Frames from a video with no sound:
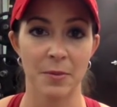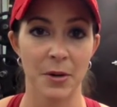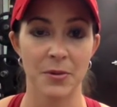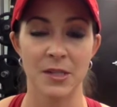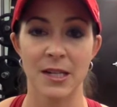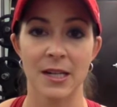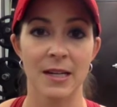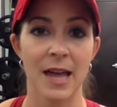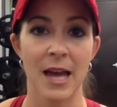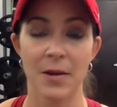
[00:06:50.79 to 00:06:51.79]
protein,
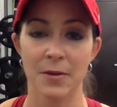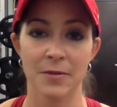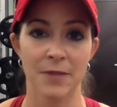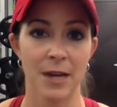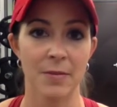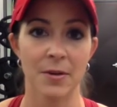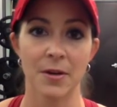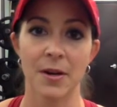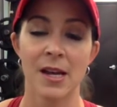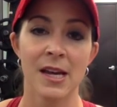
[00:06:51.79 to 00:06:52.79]
adequate fiber,